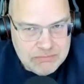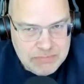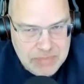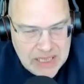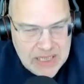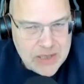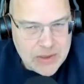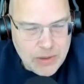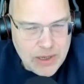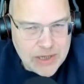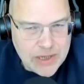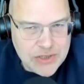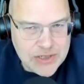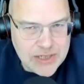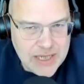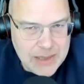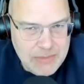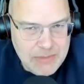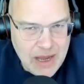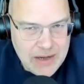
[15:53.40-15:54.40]
big question
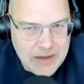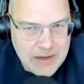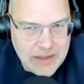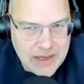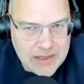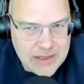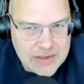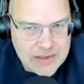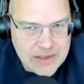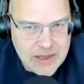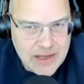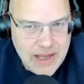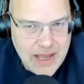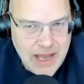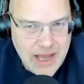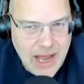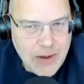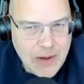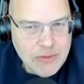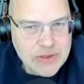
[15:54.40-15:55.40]
that came out of that is,
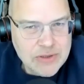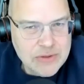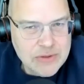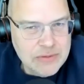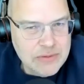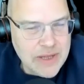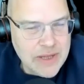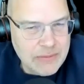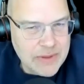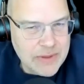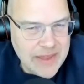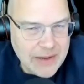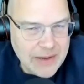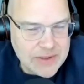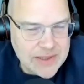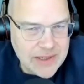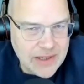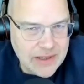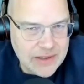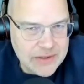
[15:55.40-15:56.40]
how would you do that
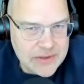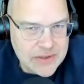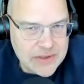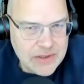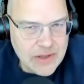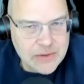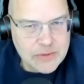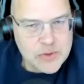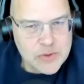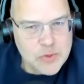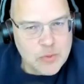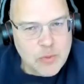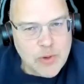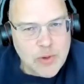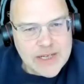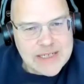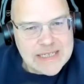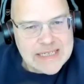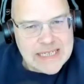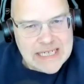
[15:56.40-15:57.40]
without sellers? In other words,
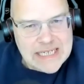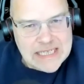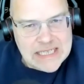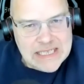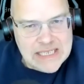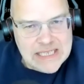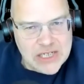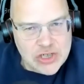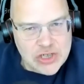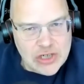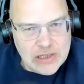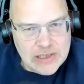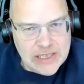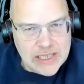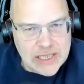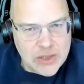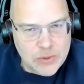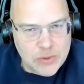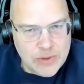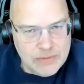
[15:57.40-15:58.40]
what is the digital
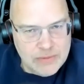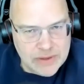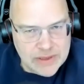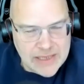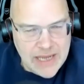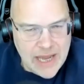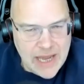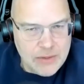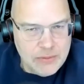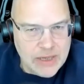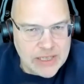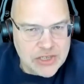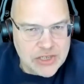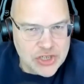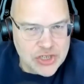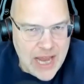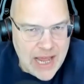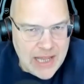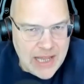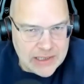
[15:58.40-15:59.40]
equivalent? How do I
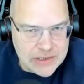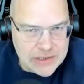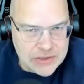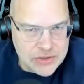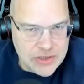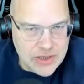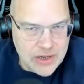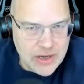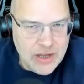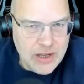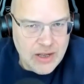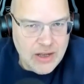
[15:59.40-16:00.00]
challenge